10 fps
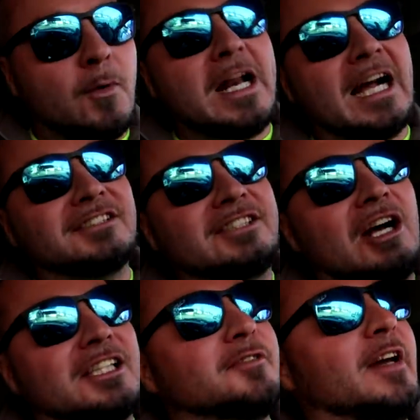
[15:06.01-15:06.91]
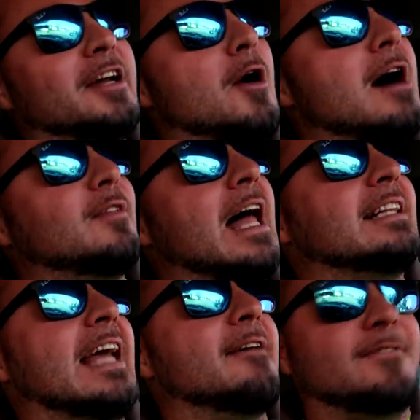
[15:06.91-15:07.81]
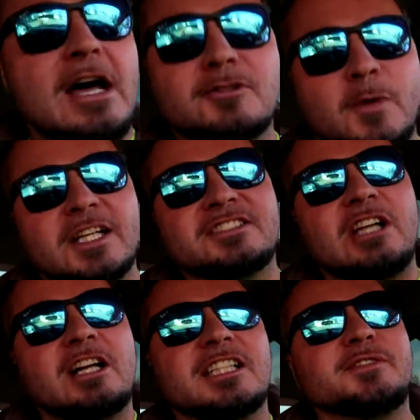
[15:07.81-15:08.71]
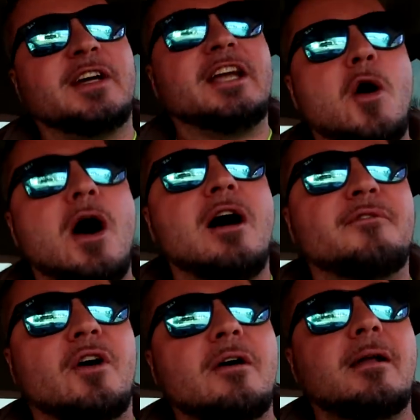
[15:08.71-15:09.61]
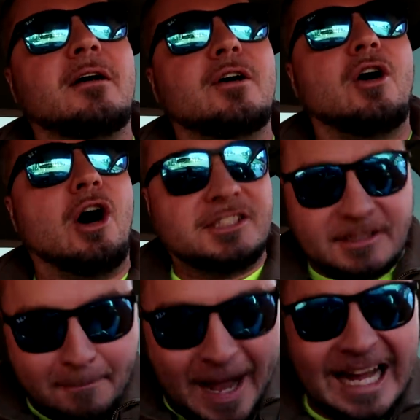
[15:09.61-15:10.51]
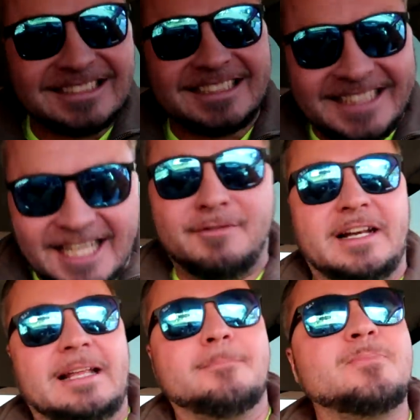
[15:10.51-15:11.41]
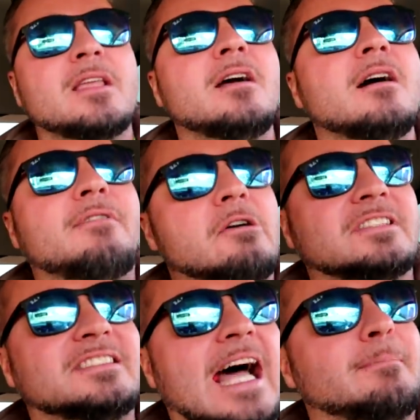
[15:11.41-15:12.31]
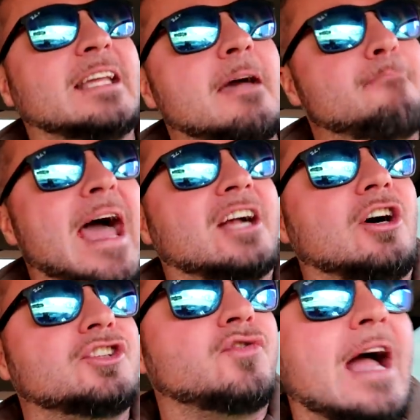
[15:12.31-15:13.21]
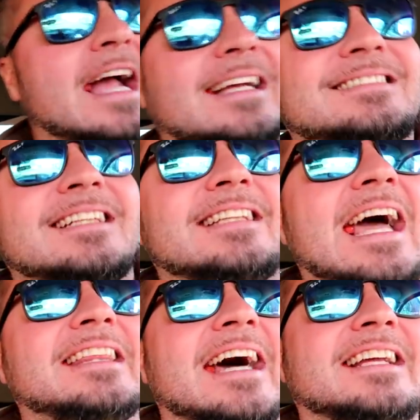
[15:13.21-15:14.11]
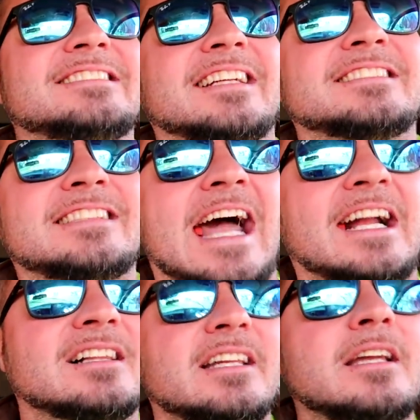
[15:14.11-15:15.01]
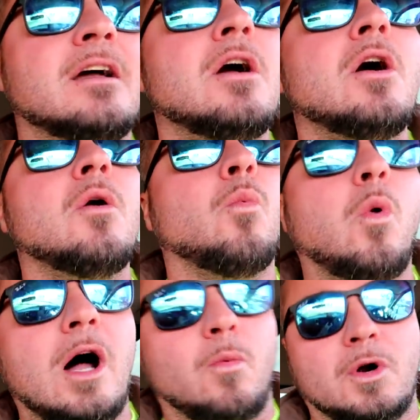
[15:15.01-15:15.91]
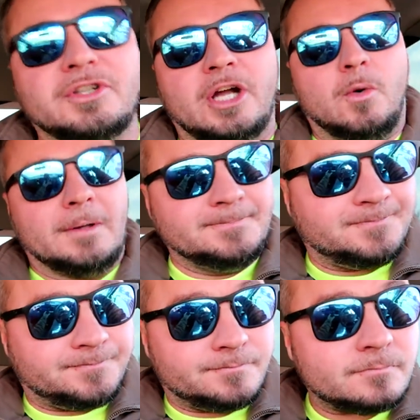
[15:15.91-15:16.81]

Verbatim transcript: But we're not gonna start this video off like that, folks. We're gonna start this video off on some positivity. Folks, it's time to get back on track, and today that is exactly what we're doing.